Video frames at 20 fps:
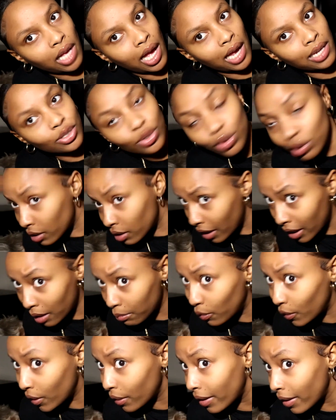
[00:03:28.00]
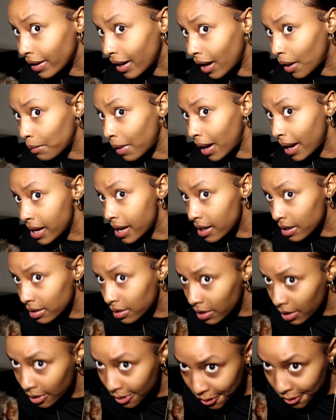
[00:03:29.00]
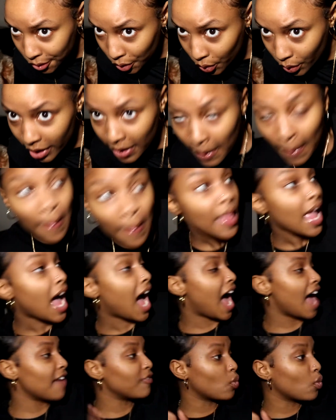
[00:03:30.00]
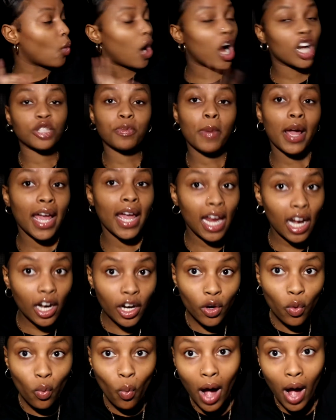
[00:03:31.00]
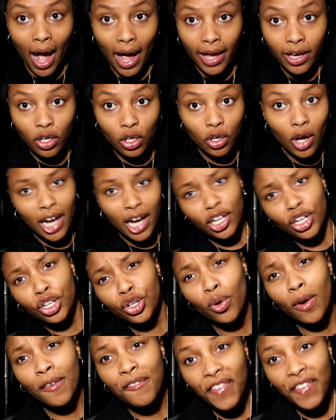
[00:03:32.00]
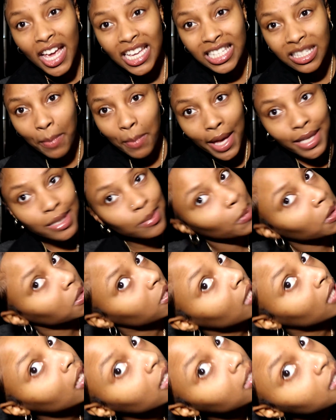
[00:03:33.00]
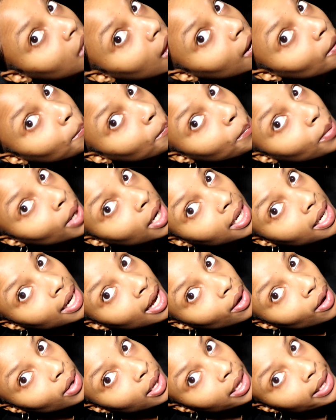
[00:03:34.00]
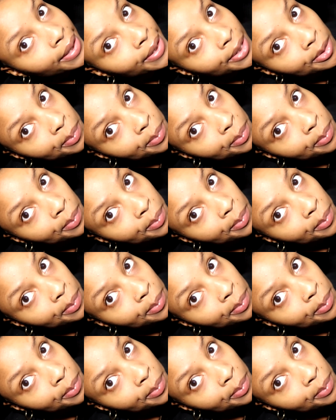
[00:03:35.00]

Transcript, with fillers: I do look like a boy right now. My hair look a little crazy. I haven't washed my hair in a while. I need to do a face mask. My skin's kind of breaking out a little